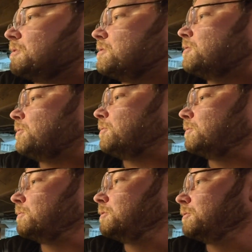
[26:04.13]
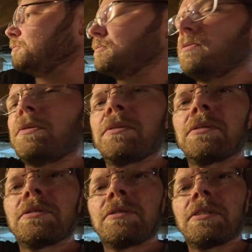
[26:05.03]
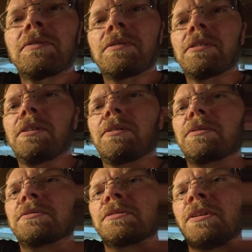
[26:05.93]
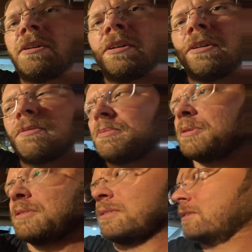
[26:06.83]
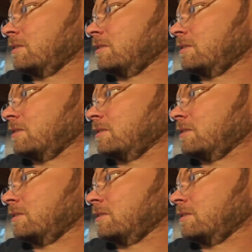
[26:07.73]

the dog, for treats for the dogs. But